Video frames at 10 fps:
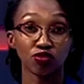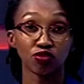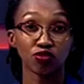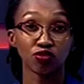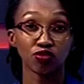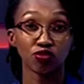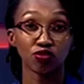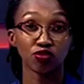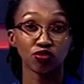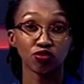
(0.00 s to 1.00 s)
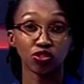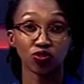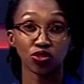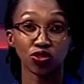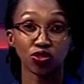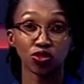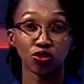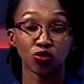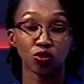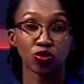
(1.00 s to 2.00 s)
representative during the
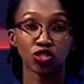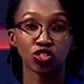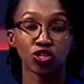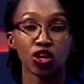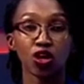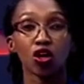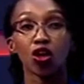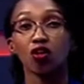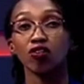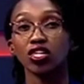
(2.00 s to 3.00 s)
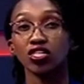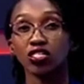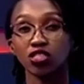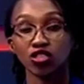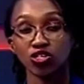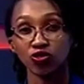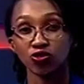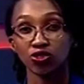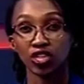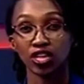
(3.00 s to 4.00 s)
commemoration of the International
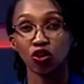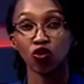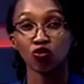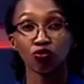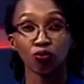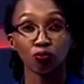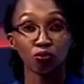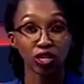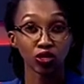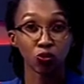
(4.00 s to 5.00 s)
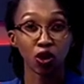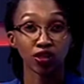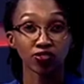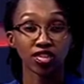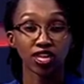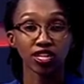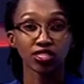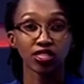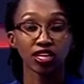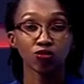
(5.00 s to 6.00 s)
Day of the Midwives held
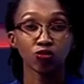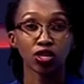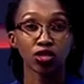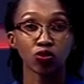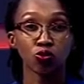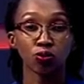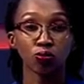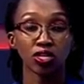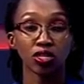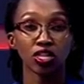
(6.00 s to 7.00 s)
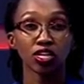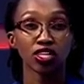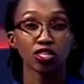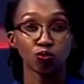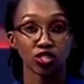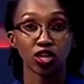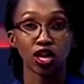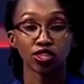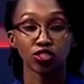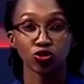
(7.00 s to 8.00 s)
at Mulago Women
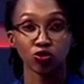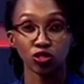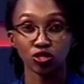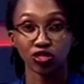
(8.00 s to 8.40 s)
Specialized Hospital.